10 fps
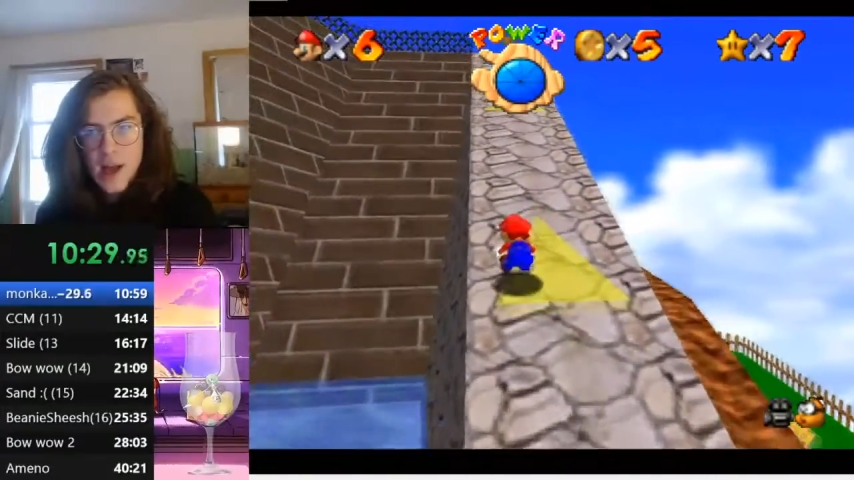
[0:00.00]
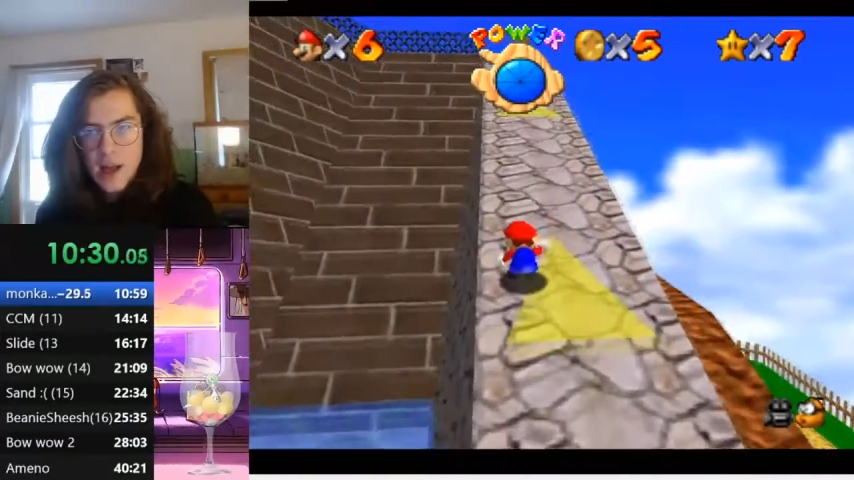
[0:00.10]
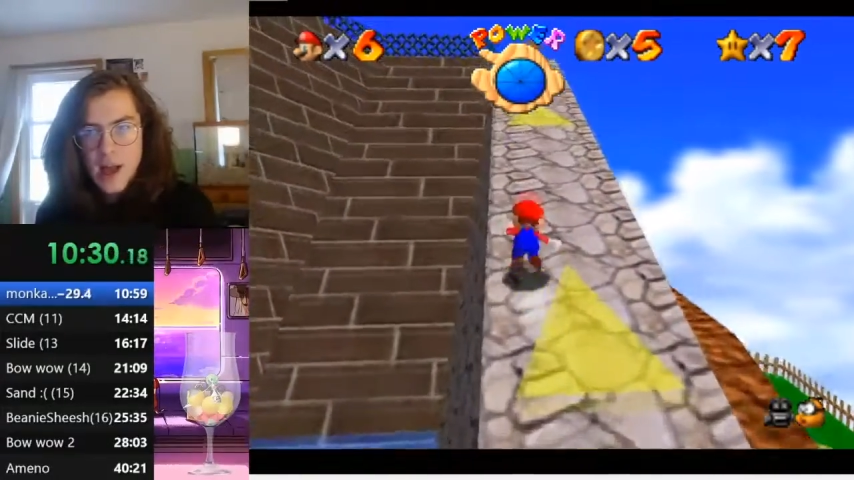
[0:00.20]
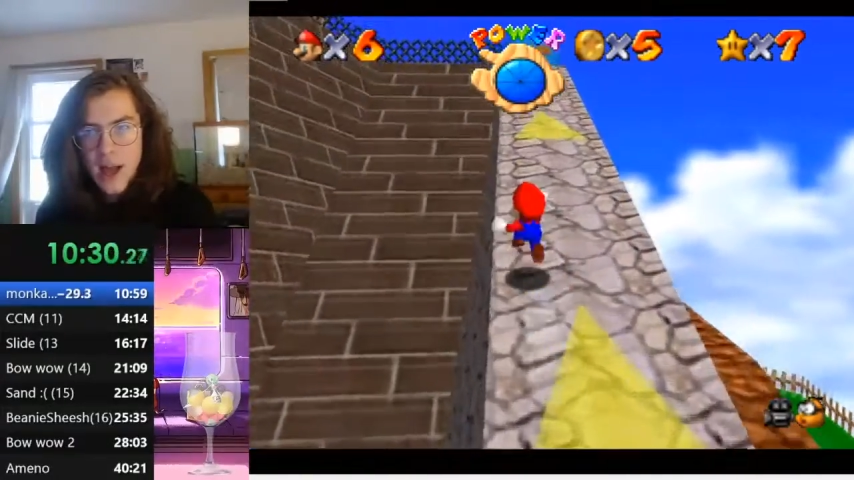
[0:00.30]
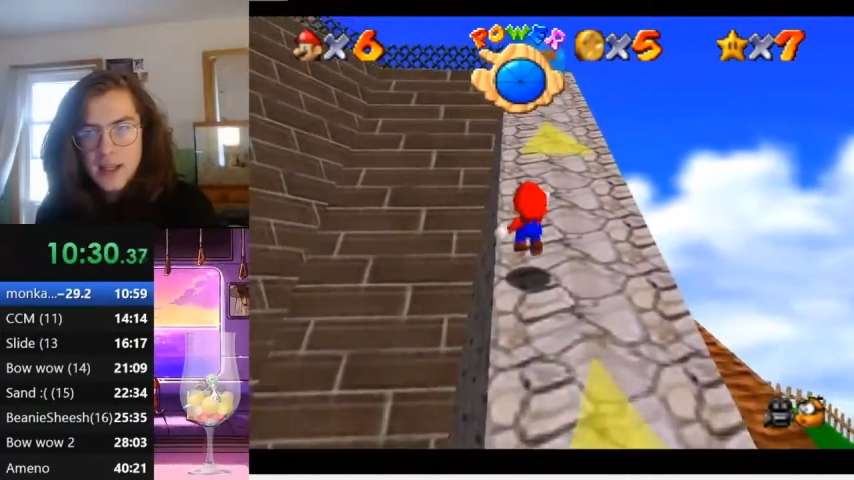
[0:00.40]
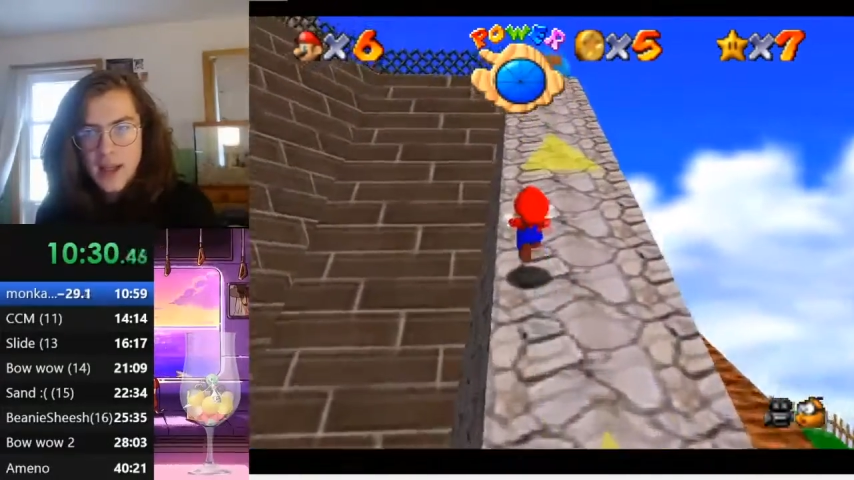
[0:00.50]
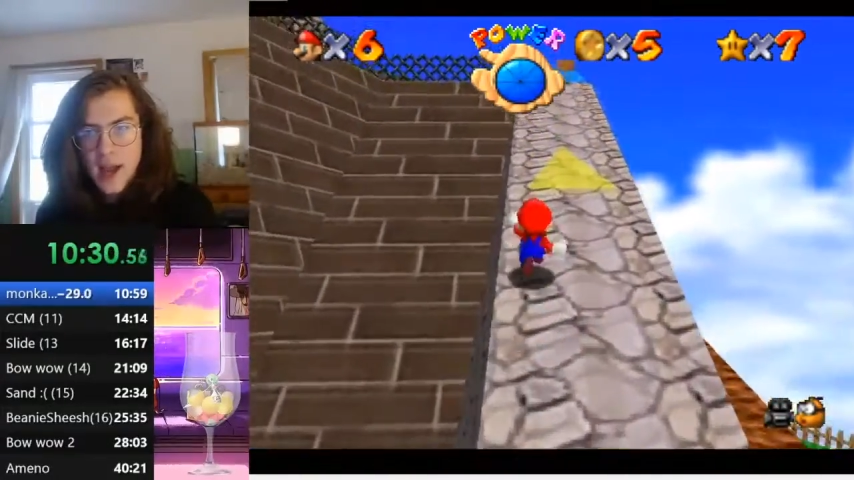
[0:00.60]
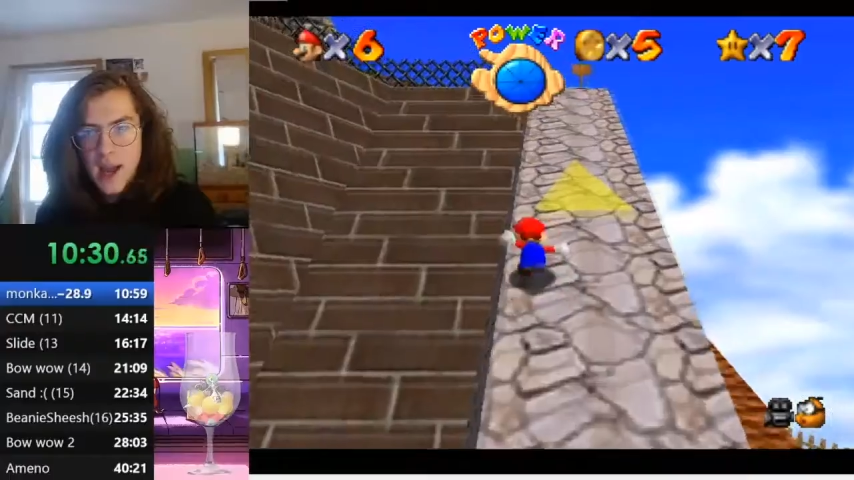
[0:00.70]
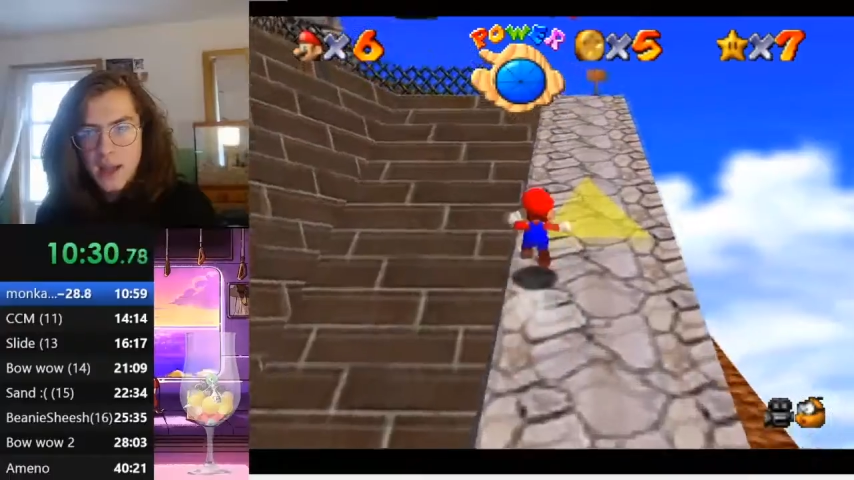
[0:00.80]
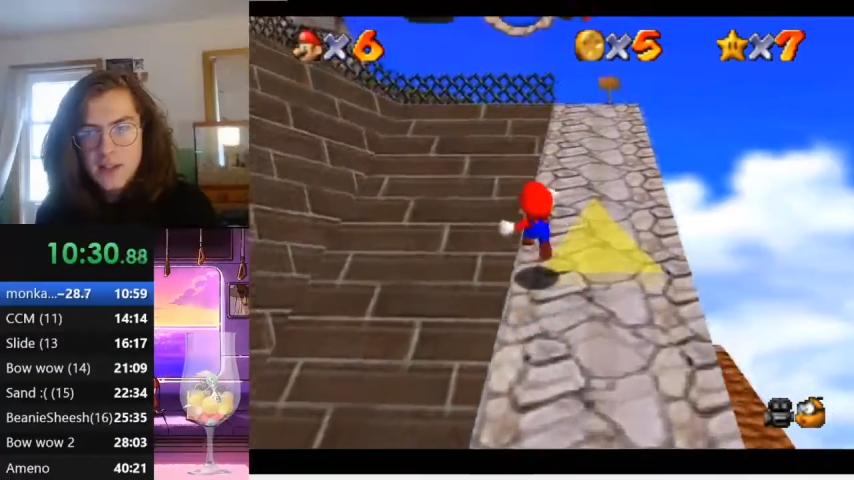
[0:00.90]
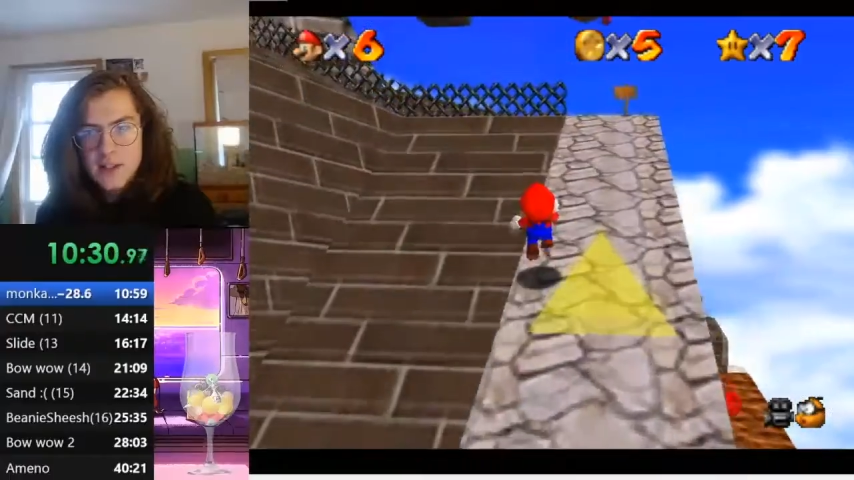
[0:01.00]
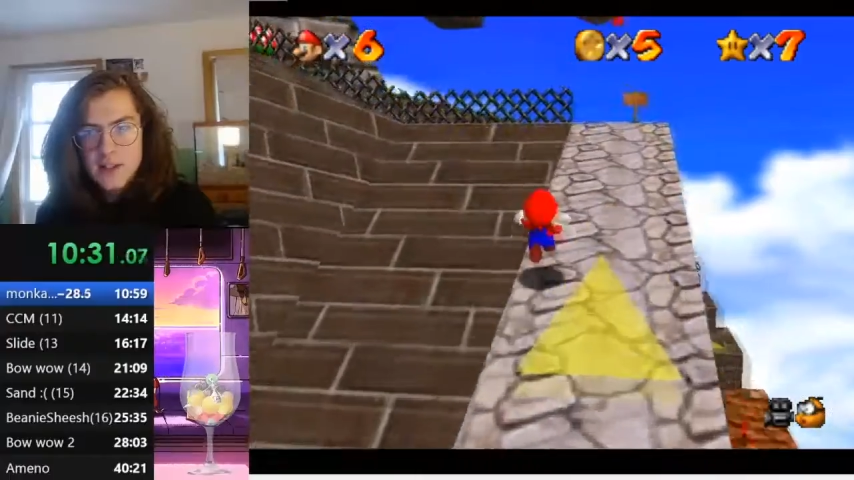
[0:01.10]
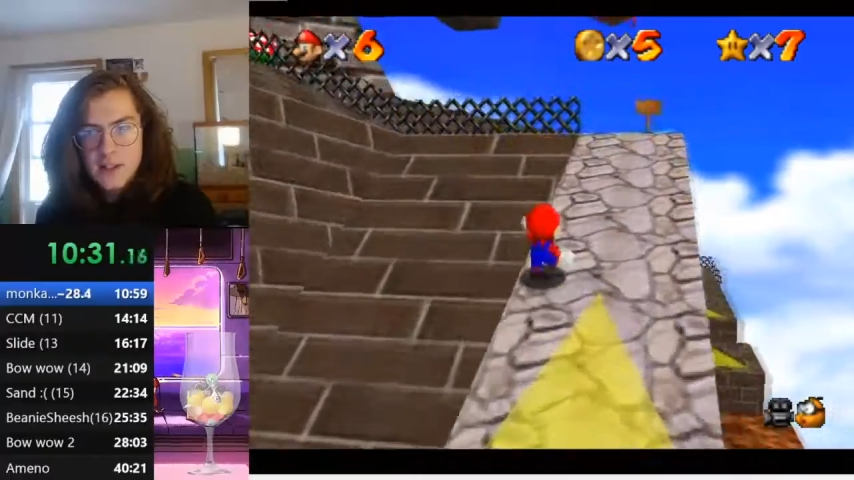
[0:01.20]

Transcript: I had